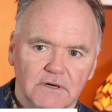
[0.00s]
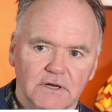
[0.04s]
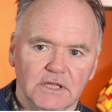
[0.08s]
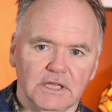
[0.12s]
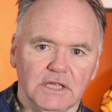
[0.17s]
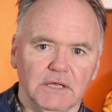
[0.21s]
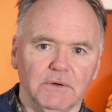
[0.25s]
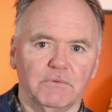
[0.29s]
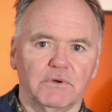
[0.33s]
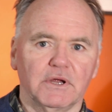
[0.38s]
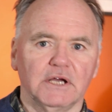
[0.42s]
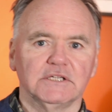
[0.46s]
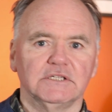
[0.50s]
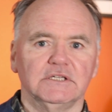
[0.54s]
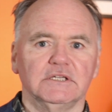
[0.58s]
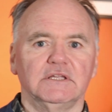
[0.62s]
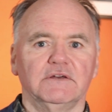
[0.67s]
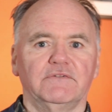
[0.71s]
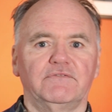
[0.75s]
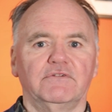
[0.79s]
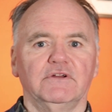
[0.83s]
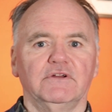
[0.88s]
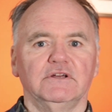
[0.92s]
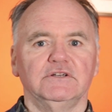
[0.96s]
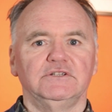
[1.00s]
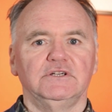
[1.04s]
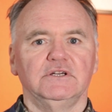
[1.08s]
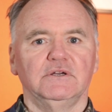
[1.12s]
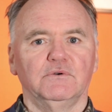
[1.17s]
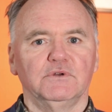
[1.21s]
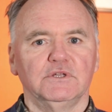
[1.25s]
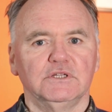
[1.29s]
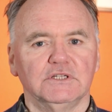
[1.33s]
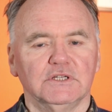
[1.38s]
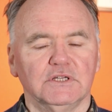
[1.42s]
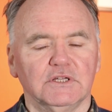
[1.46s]
then we're asked to
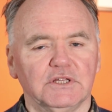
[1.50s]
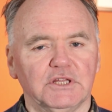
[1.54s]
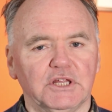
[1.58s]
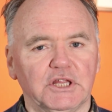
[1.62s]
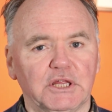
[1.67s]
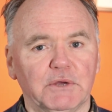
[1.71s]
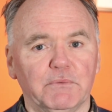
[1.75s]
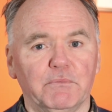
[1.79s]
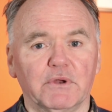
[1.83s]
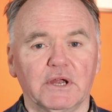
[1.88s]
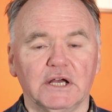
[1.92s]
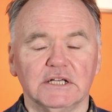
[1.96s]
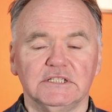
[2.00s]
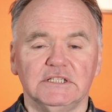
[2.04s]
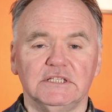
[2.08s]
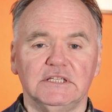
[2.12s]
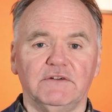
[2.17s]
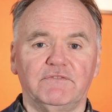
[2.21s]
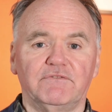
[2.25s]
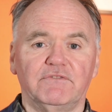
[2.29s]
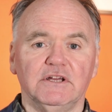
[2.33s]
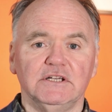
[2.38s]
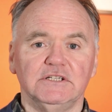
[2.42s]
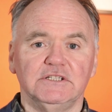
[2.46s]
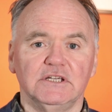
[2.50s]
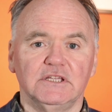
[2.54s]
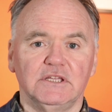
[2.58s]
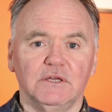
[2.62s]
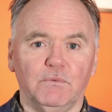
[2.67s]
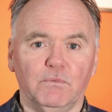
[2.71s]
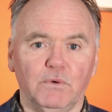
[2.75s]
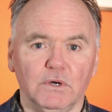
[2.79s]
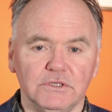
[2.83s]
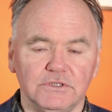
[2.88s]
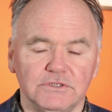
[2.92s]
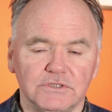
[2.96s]
differentiate it
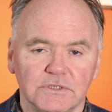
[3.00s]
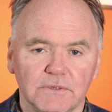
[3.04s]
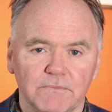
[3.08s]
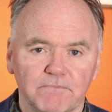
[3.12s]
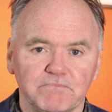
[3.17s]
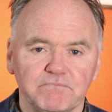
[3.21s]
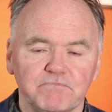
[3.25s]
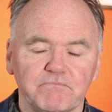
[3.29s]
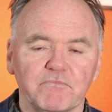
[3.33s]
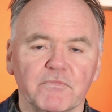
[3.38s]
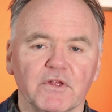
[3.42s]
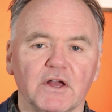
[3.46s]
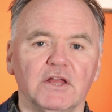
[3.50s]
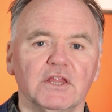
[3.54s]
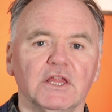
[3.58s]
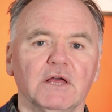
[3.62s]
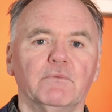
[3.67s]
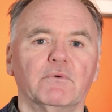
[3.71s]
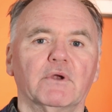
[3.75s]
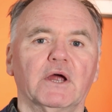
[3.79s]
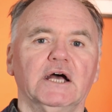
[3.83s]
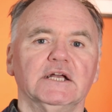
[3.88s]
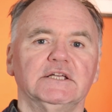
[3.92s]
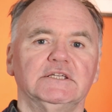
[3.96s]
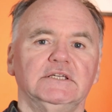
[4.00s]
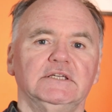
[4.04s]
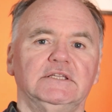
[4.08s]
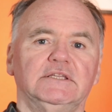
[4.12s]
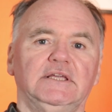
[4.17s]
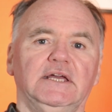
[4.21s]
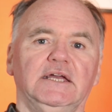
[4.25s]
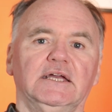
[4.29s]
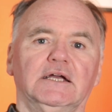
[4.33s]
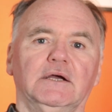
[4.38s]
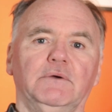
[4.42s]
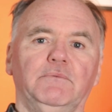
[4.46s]
once, then we're asked to
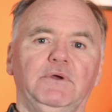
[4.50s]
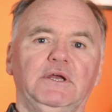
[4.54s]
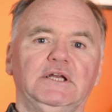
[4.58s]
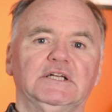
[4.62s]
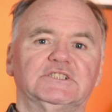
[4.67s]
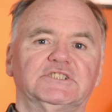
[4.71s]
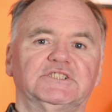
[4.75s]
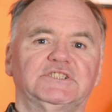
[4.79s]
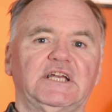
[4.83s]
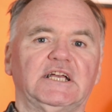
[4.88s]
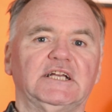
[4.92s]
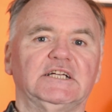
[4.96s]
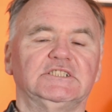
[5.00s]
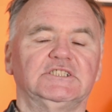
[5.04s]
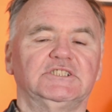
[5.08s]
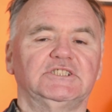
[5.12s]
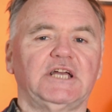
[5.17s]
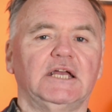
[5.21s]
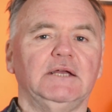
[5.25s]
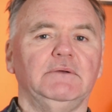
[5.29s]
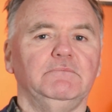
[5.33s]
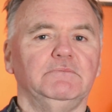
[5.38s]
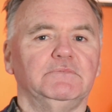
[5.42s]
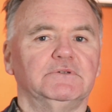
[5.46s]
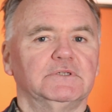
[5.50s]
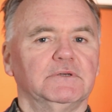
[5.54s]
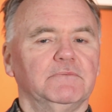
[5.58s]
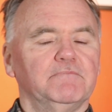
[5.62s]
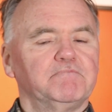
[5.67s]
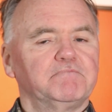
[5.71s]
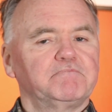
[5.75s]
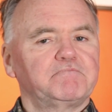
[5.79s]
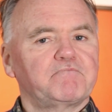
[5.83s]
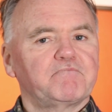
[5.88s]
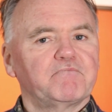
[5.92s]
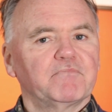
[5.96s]
take away 6 times
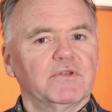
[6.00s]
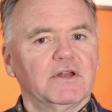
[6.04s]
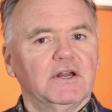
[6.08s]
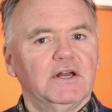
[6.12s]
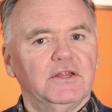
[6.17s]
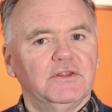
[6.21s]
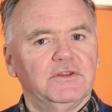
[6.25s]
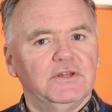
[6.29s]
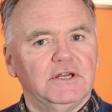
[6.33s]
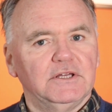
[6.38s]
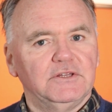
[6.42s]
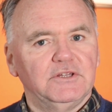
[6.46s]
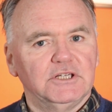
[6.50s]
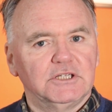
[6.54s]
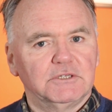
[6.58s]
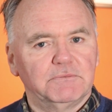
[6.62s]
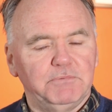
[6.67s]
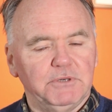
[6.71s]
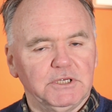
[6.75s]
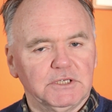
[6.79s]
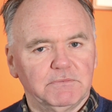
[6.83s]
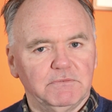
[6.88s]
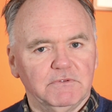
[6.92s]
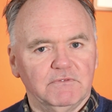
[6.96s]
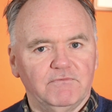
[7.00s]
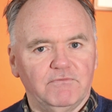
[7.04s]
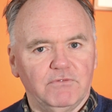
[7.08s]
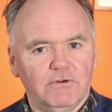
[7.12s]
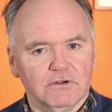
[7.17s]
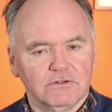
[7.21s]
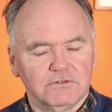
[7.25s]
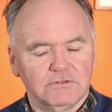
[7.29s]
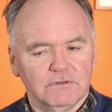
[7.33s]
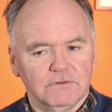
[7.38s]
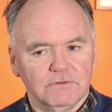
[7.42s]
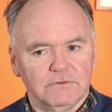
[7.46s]
the displacement
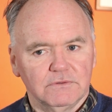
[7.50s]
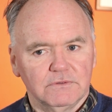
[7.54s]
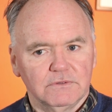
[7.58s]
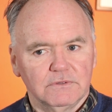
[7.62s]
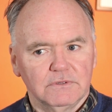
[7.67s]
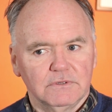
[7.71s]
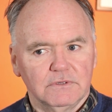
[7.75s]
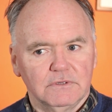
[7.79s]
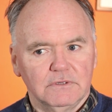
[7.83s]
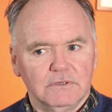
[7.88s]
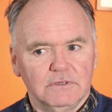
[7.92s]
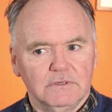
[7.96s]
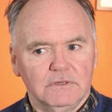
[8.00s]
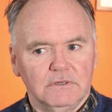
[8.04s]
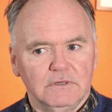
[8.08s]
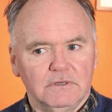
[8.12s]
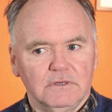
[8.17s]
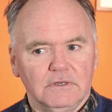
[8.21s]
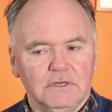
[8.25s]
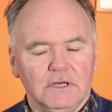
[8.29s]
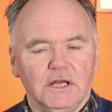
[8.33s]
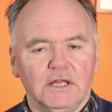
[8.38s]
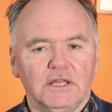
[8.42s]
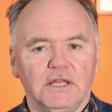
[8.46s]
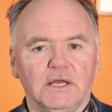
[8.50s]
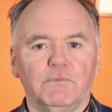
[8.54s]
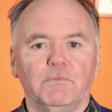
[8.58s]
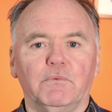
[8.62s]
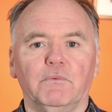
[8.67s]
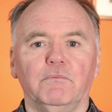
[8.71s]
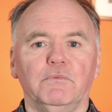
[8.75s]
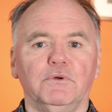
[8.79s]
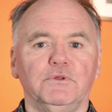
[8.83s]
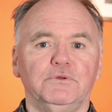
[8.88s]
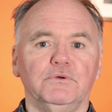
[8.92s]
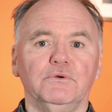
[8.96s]
function. Then when
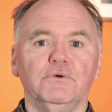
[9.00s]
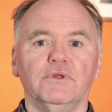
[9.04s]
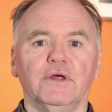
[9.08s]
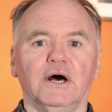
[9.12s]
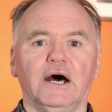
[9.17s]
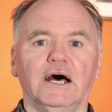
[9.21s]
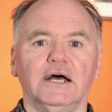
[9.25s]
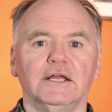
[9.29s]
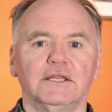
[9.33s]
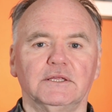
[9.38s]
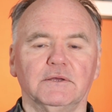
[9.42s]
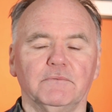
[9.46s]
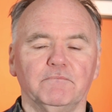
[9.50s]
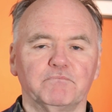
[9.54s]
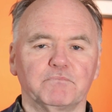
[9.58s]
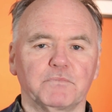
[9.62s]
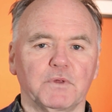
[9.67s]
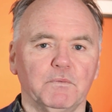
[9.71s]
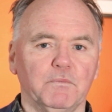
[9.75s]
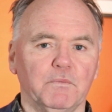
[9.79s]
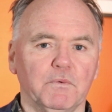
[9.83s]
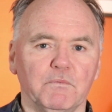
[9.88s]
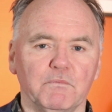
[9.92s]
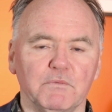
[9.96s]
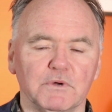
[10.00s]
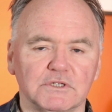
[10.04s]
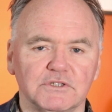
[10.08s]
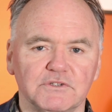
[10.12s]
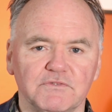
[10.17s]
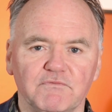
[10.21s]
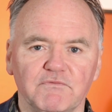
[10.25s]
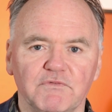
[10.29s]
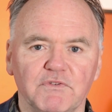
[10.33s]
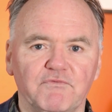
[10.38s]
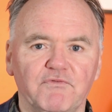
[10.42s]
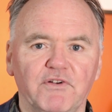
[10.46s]
we do that,
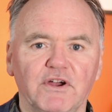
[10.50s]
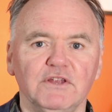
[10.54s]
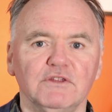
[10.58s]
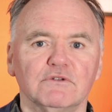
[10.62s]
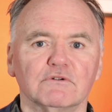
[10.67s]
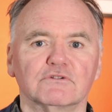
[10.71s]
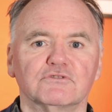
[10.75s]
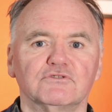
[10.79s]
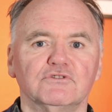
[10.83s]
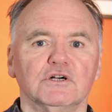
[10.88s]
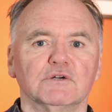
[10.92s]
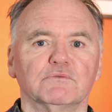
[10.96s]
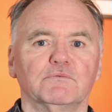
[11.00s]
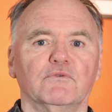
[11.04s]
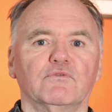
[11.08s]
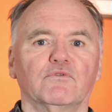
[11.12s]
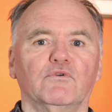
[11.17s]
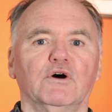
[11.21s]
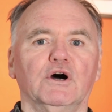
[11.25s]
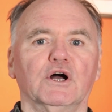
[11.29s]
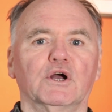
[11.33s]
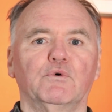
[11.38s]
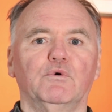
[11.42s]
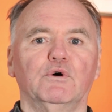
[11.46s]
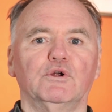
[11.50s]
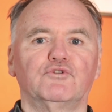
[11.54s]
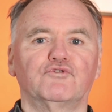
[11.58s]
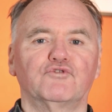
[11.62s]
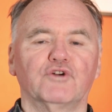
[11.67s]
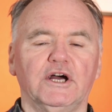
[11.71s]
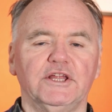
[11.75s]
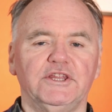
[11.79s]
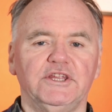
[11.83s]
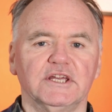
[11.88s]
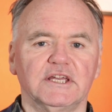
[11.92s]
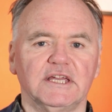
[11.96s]
we find ourselves we've got a
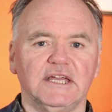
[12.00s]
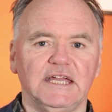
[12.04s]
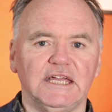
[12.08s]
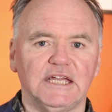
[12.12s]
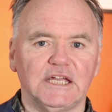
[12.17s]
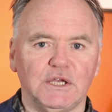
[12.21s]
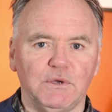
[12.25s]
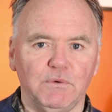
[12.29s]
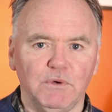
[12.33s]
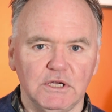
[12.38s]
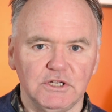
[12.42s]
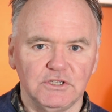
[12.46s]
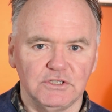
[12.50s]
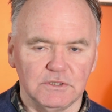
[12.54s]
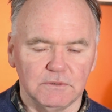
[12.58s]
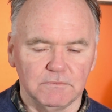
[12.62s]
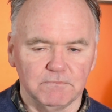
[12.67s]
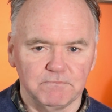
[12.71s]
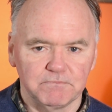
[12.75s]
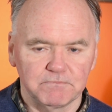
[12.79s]
quadratic equation,